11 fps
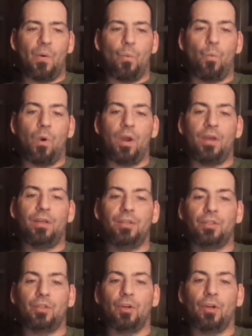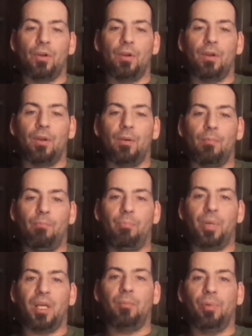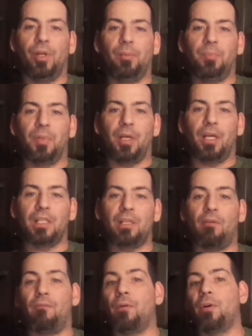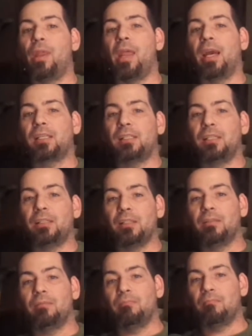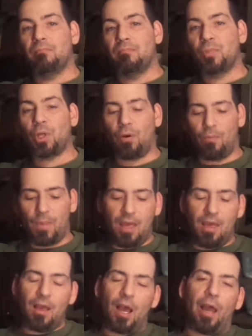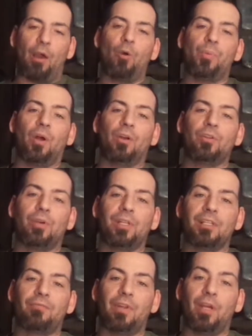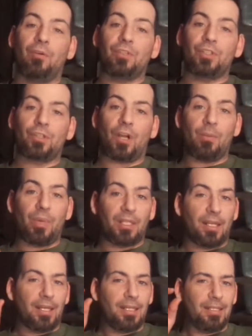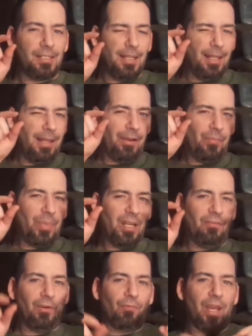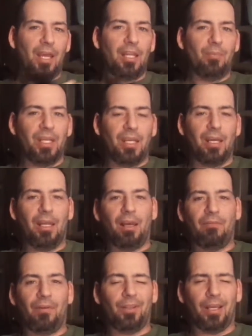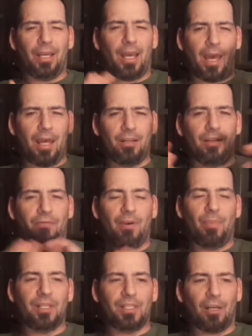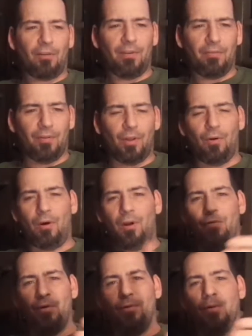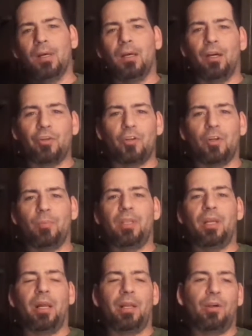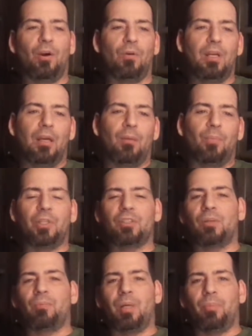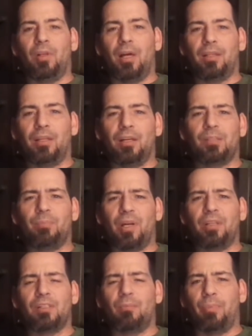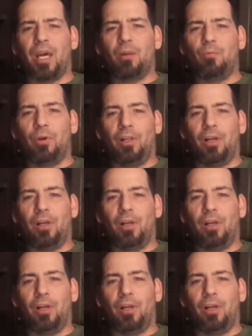what is your big breeding plans for next season? So, I hope you all enjoyed this video. Sorry about the little bit of a rant in the beginning. I felt like I had to defend myself, even though all of you assure me that I don't. But there's some people out there spreading some bad will